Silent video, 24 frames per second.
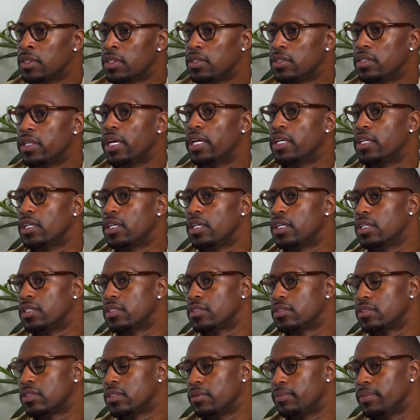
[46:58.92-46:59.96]
Yeah, it
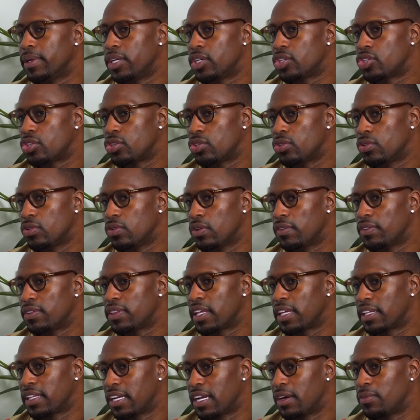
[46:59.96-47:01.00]
does. It makes you,
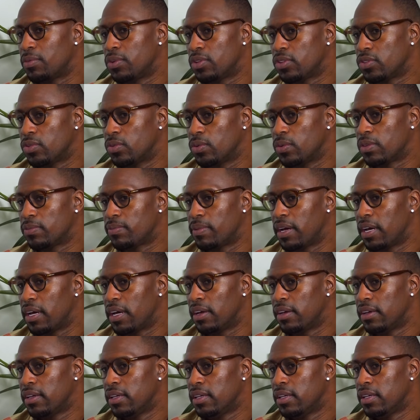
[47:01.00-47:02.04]
everything that I went through with
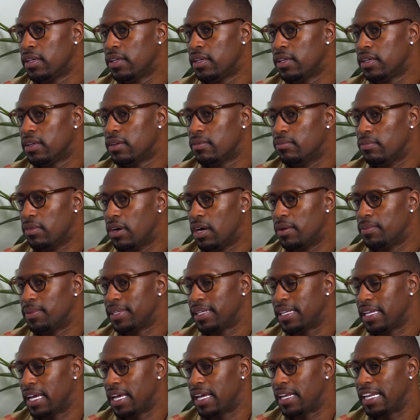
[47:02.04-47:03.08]
my mom and
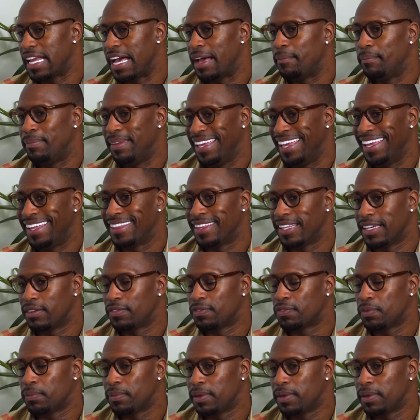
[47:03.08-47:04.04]
dad not being there for